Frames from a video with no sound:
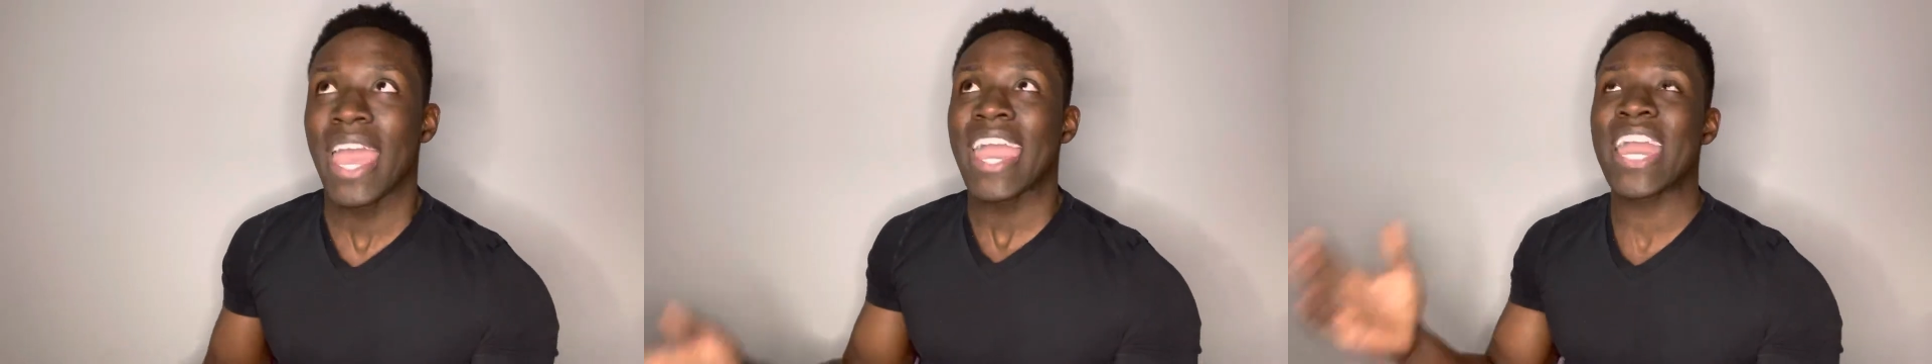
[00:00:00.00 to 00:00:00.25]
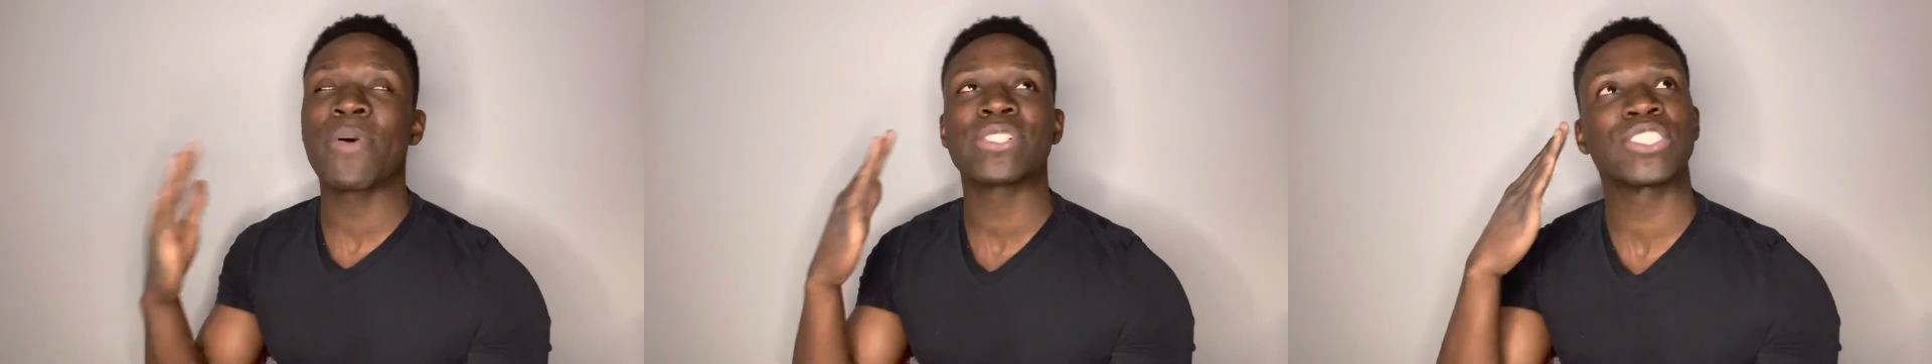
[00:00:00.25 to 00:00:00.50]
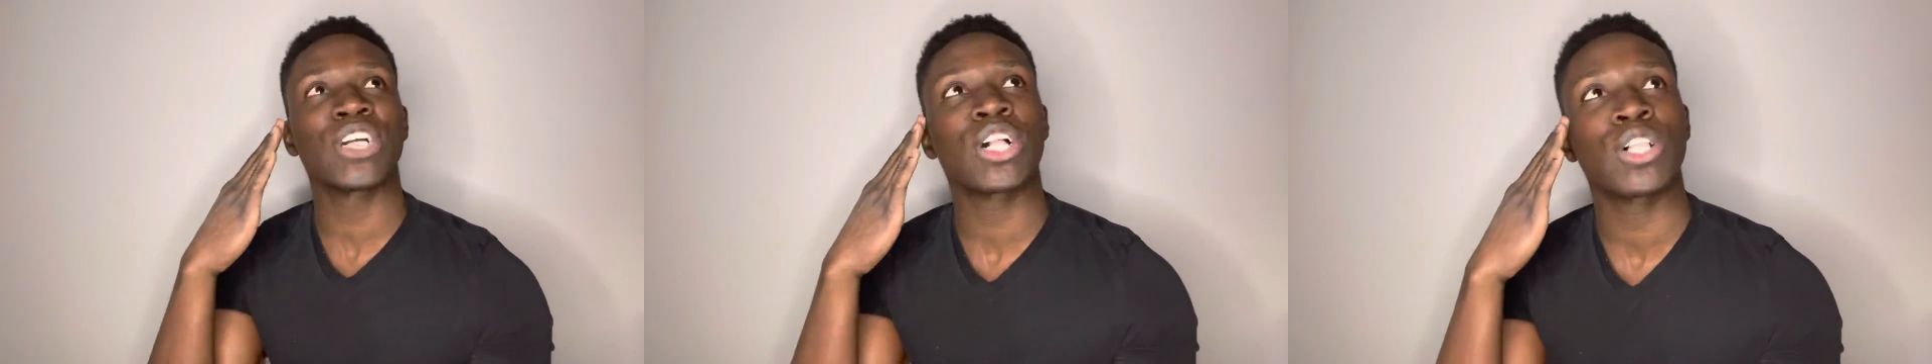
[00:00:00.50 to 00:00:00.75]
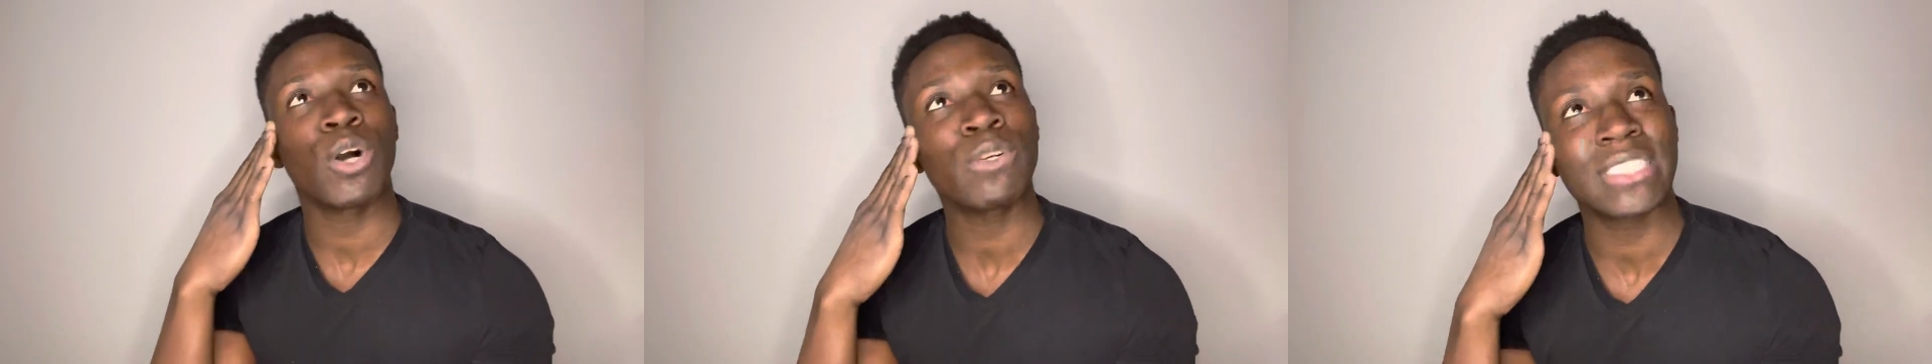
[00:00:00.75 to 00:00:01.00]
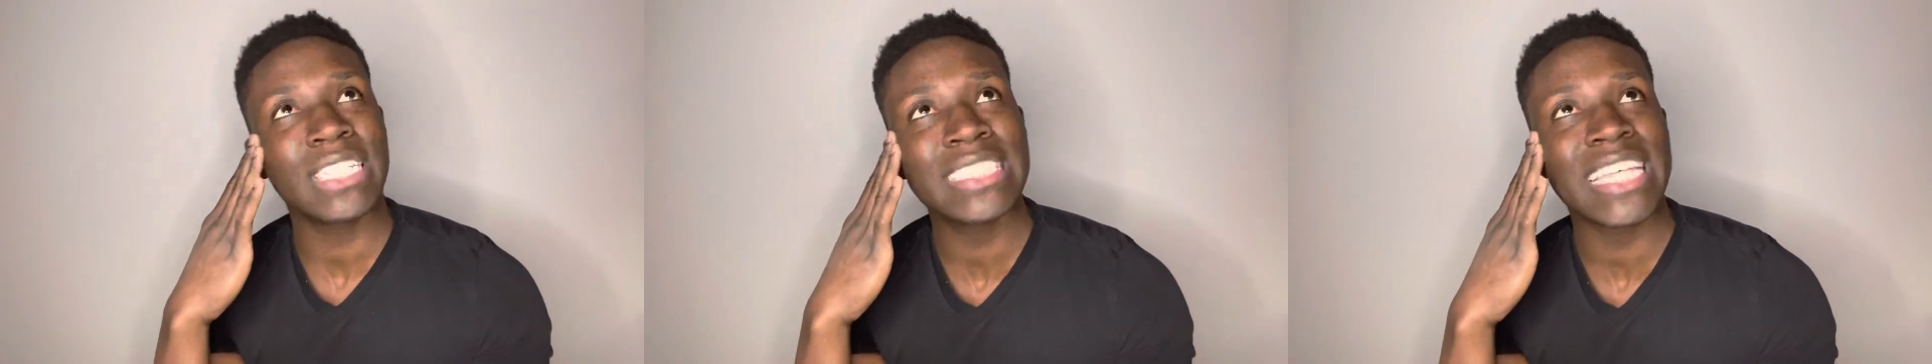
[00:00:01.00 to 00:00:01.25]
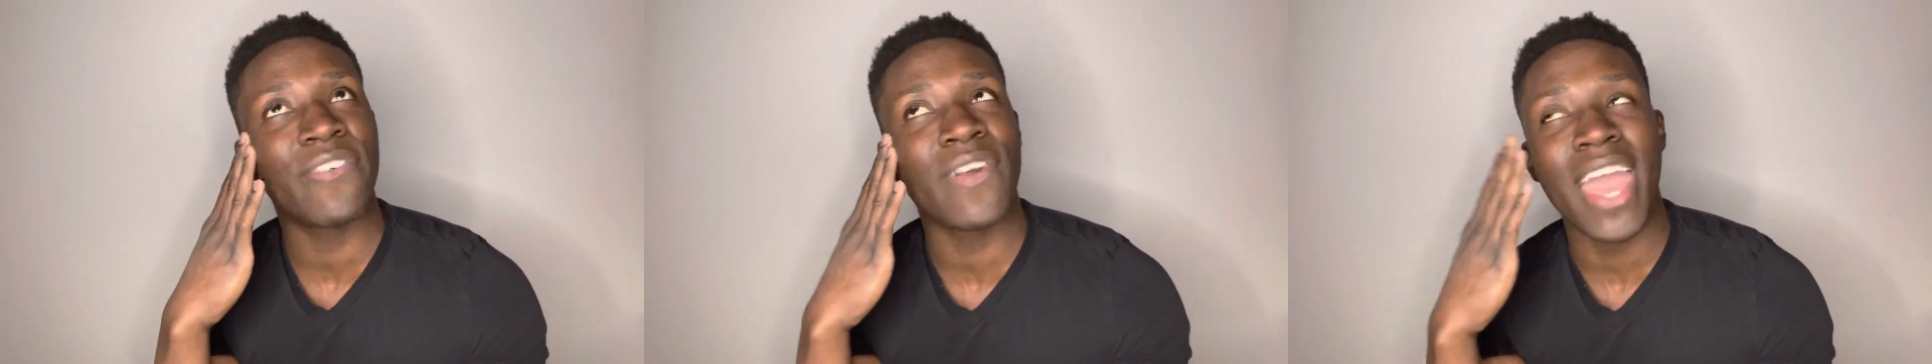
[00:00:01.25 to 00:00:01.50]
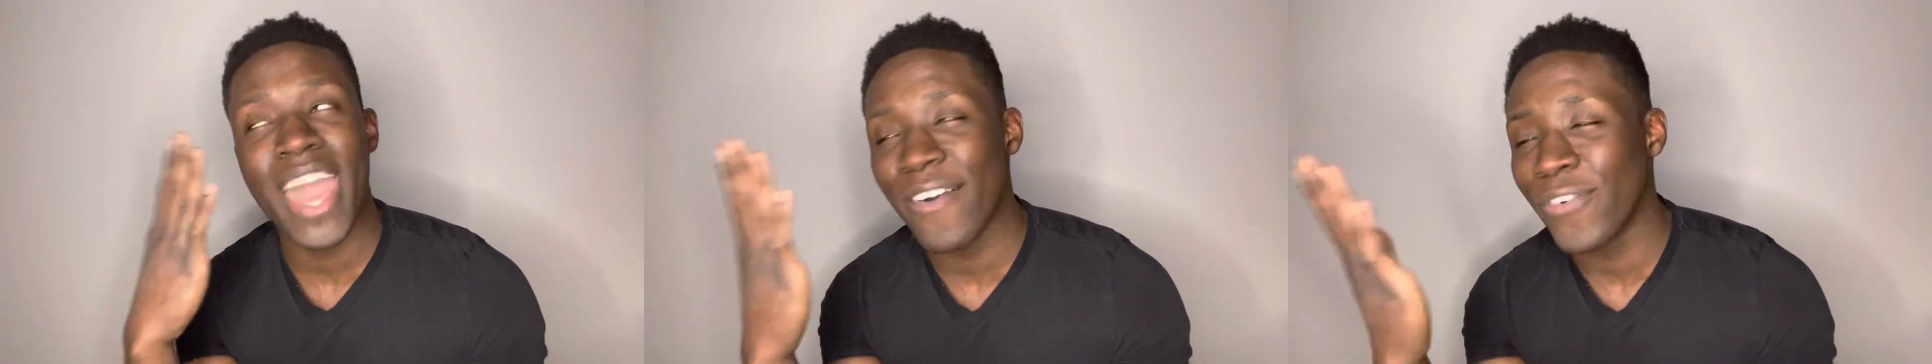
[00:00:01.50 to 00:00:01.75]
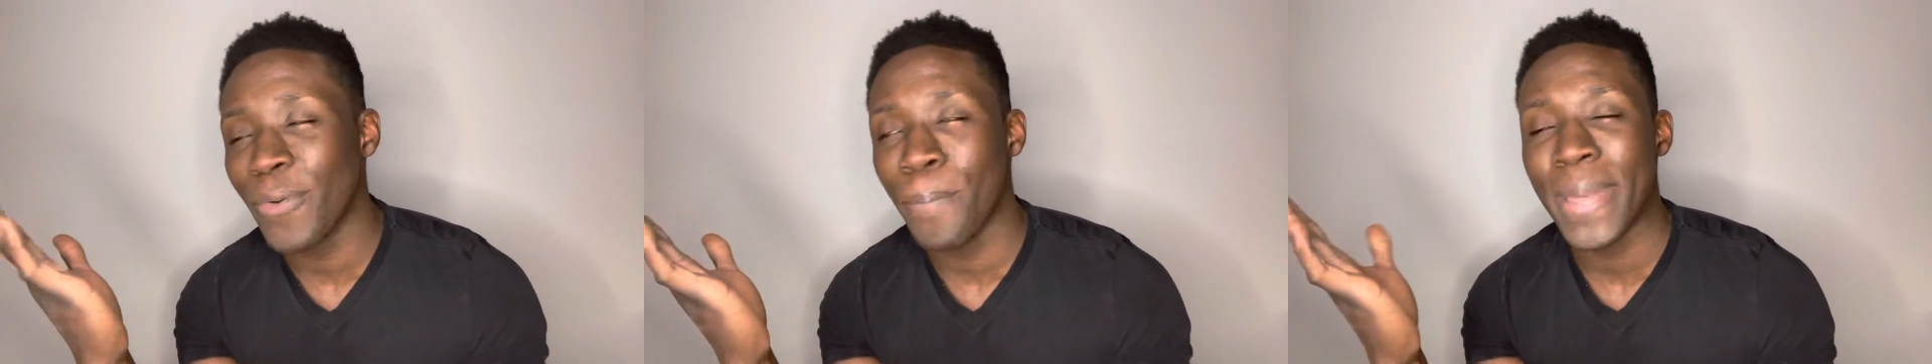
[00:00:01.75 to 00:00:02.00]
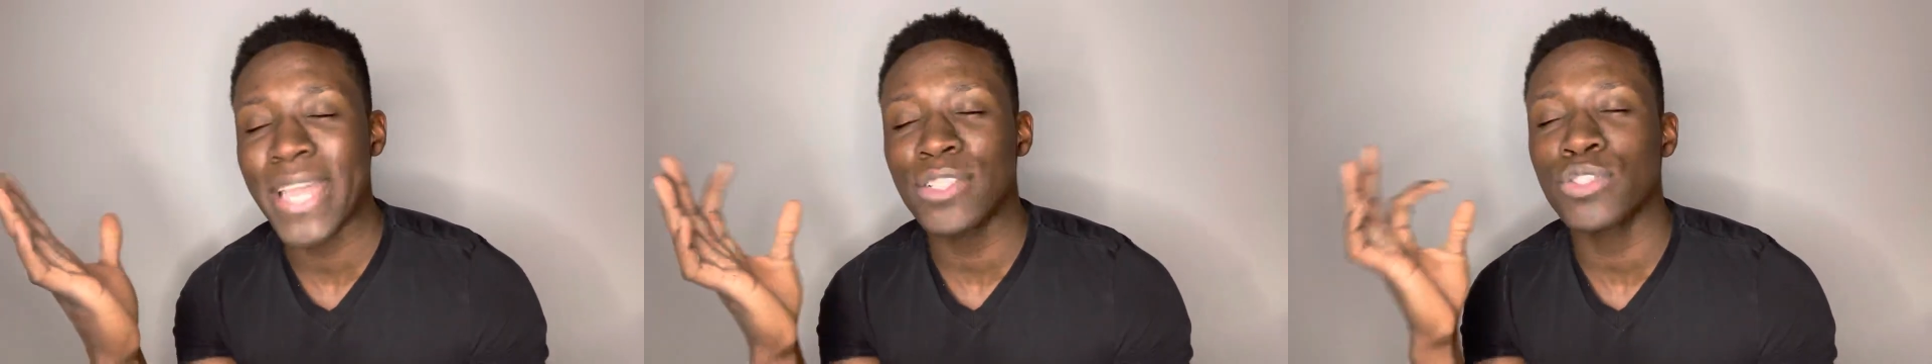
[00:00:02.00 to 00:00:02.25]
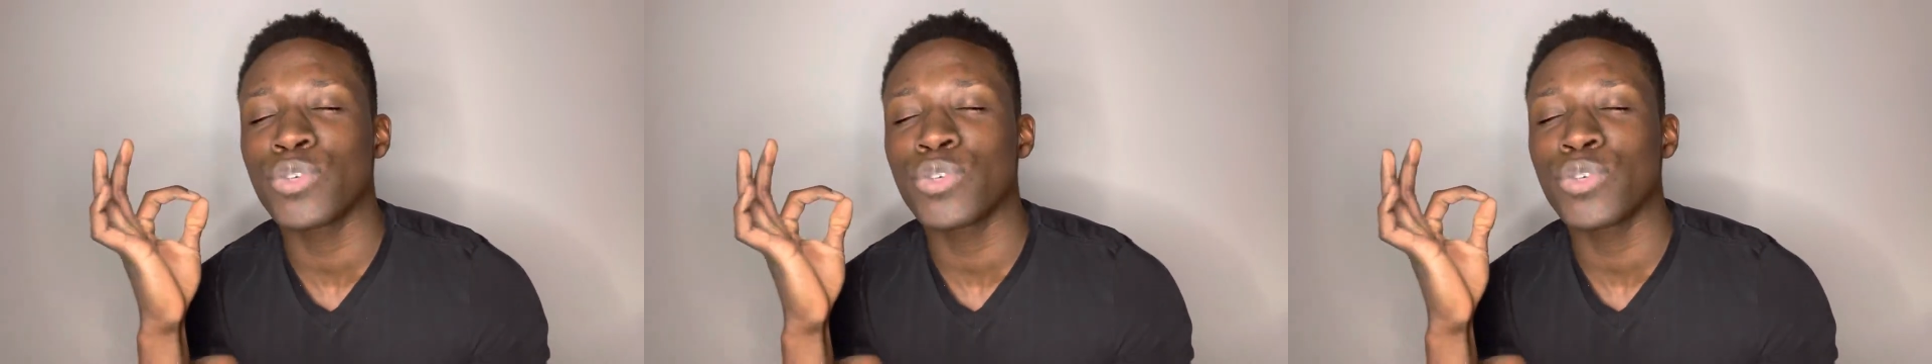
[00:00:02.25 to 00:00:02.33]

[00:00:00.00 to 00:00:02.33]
It was the closest I've ever been